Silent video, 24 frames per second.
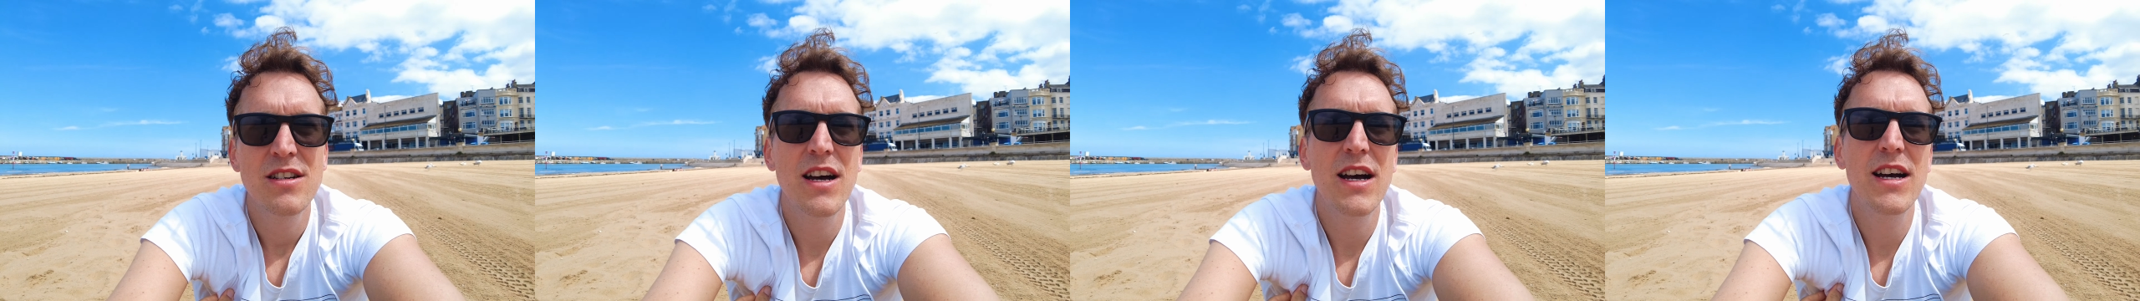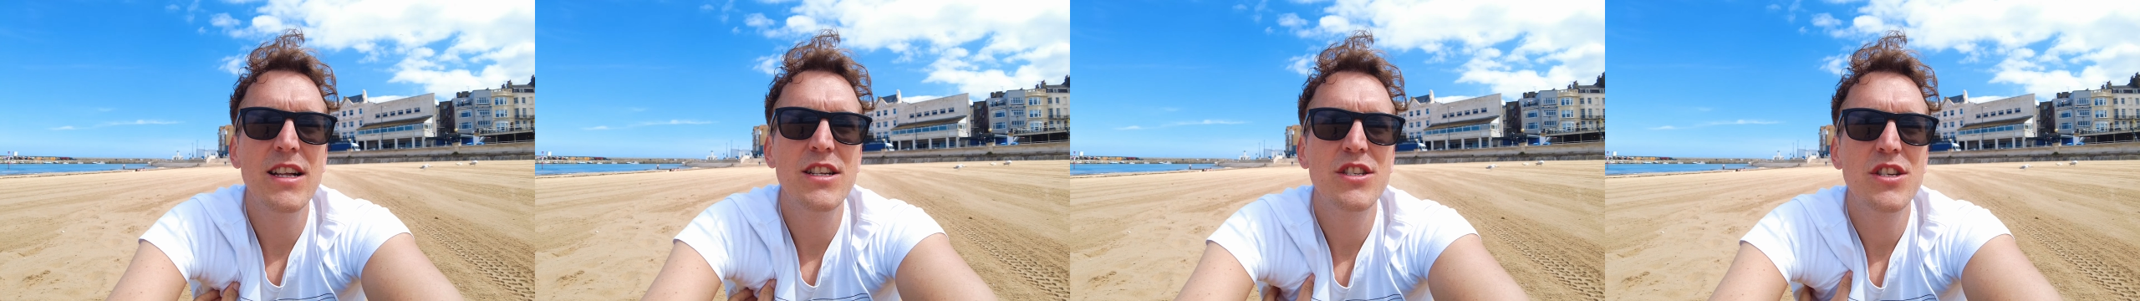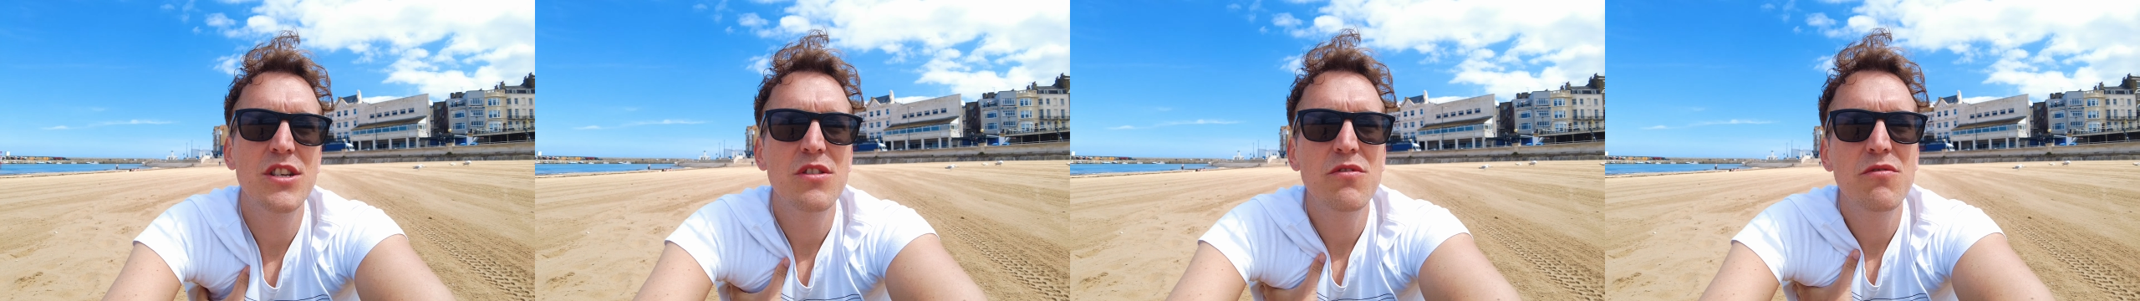
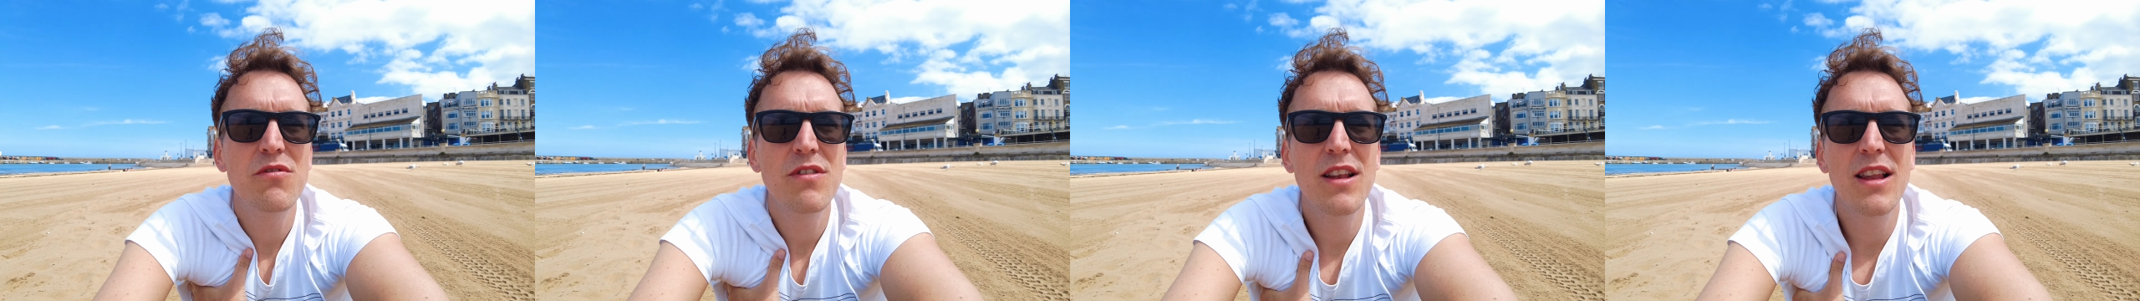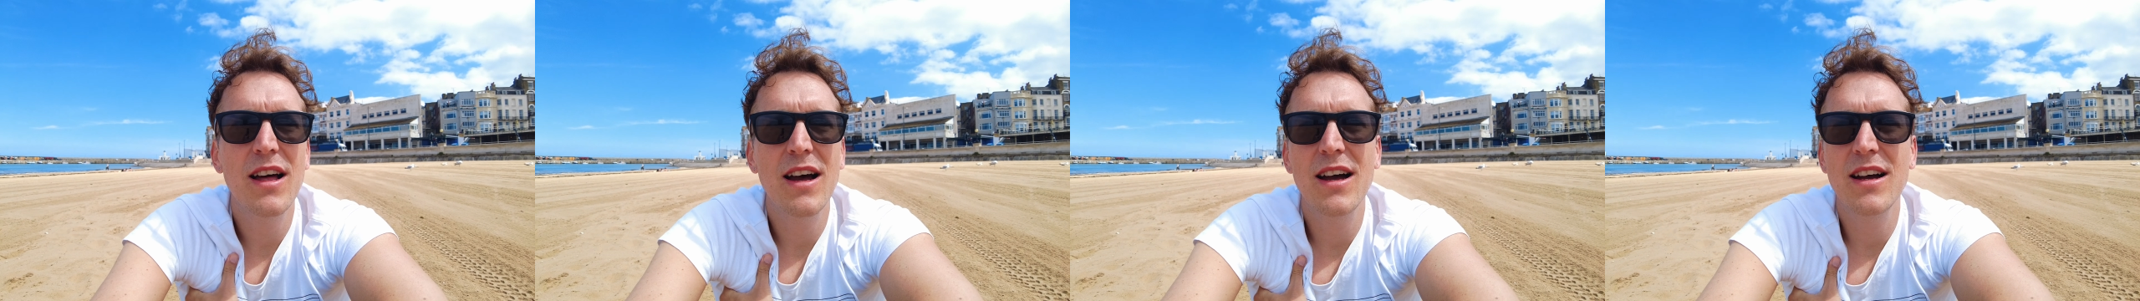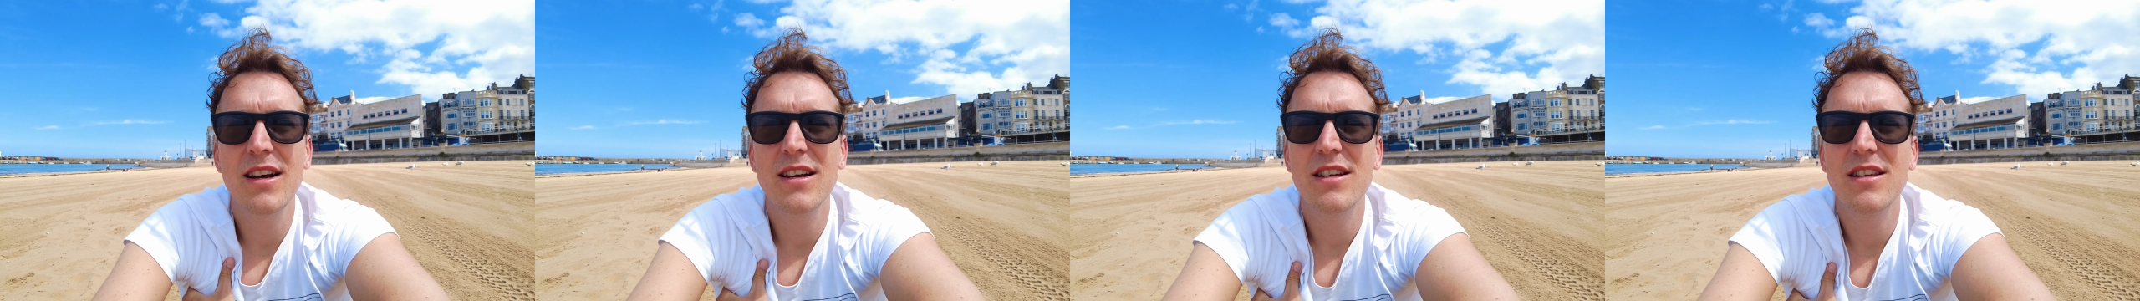and just
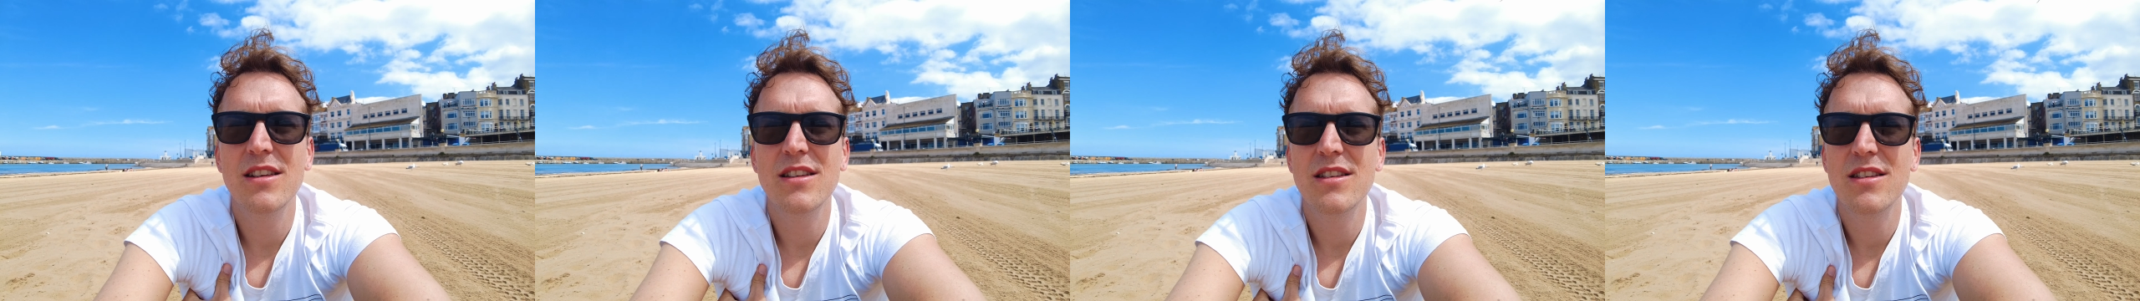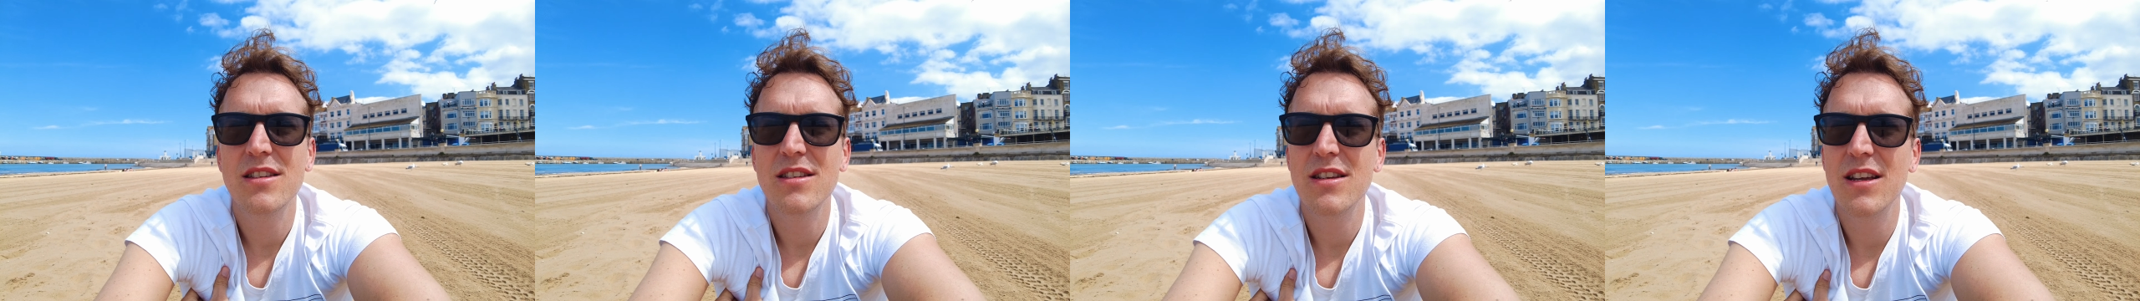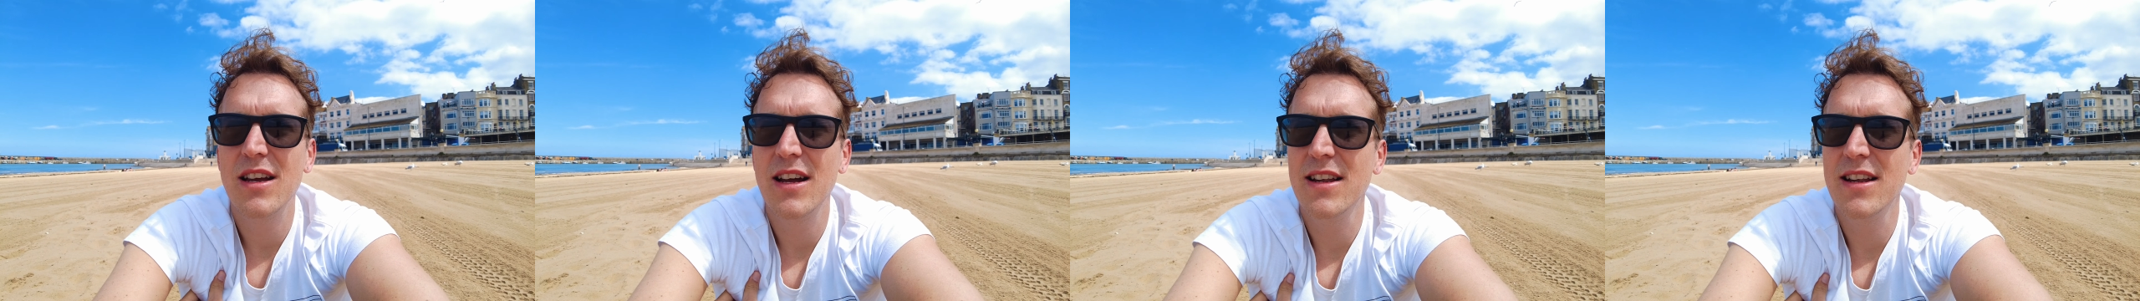relax